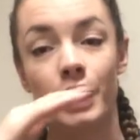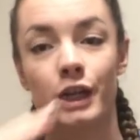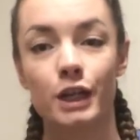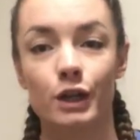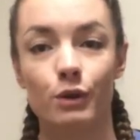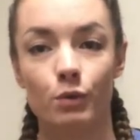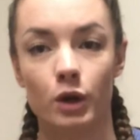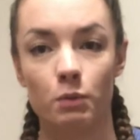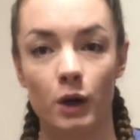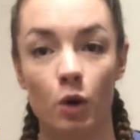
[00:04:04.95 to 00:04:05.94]
You don't want
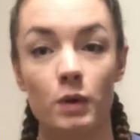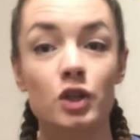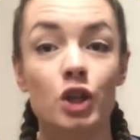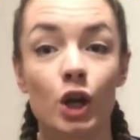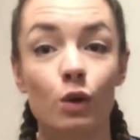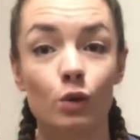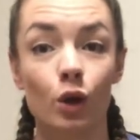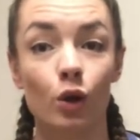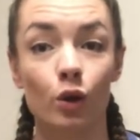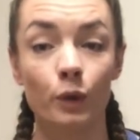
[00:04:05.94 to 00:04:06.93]
to be coming too
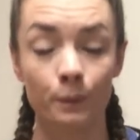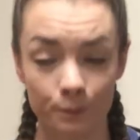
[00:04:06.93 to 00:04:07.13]
low.